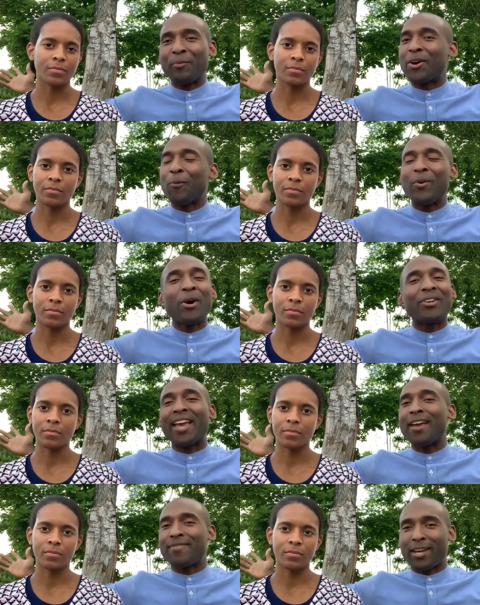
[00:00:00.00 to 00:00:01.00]
Speaker 1: We're, we are
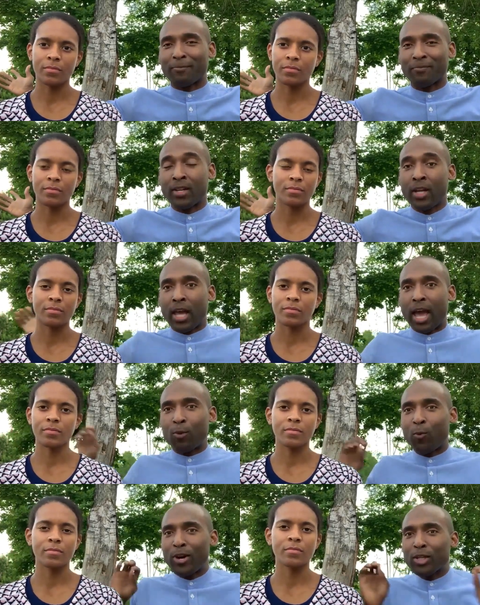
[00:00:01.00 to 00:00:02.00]
in heaven.
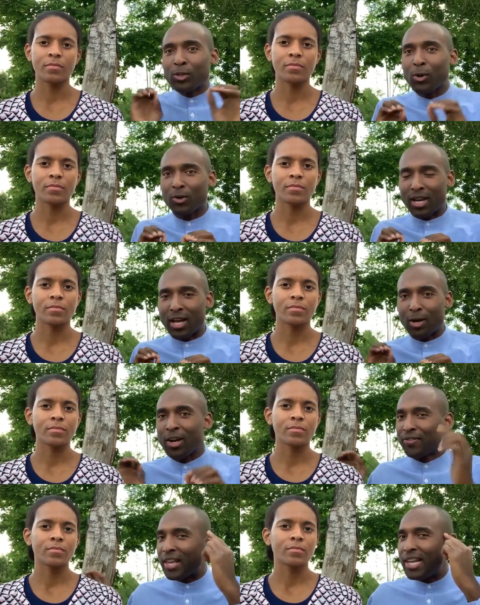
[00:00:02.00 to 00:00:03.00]
And we are told
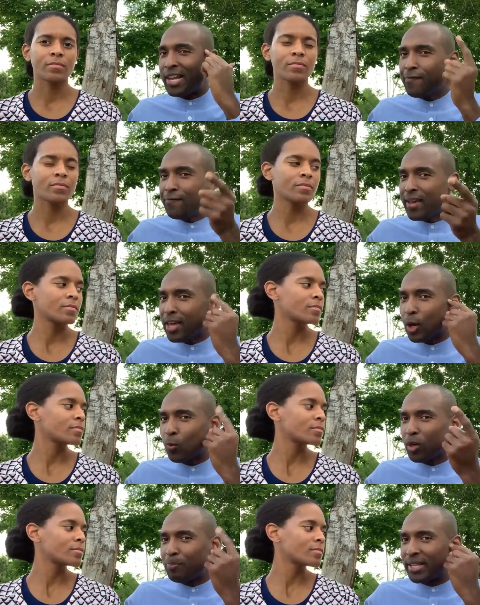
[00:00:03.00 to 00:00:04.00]
now the
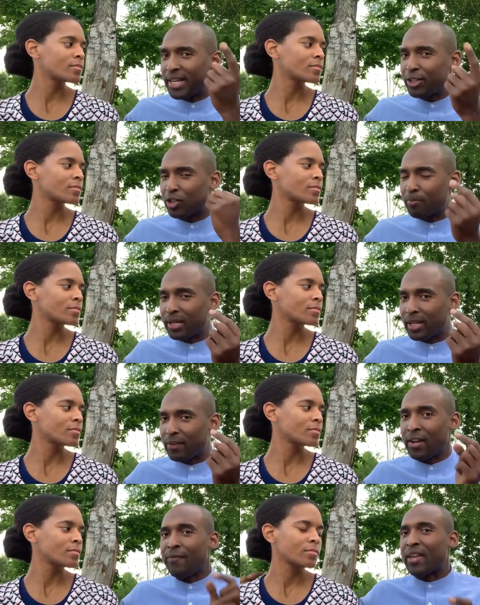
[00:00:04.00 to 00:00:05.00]
living will begin to
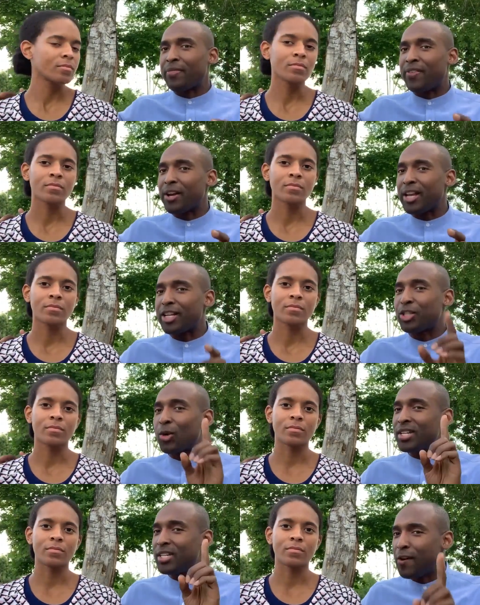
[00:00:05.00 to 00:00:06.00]
believe that there is
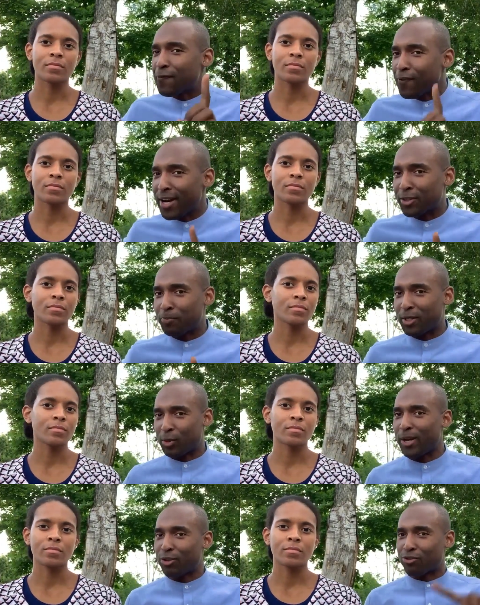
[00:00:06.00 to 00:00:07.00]
no difference
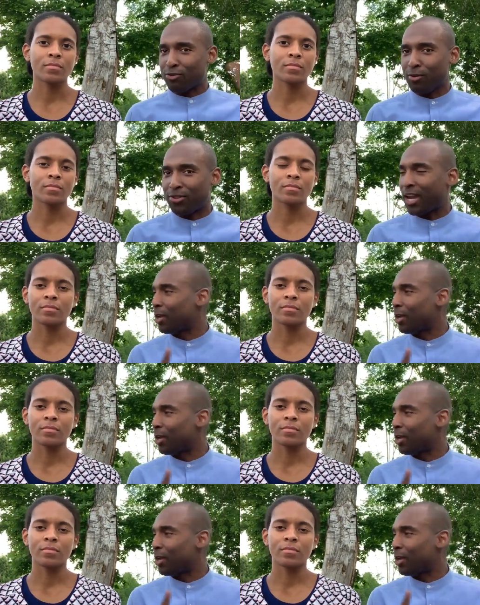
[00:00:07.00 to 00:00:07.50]
between truth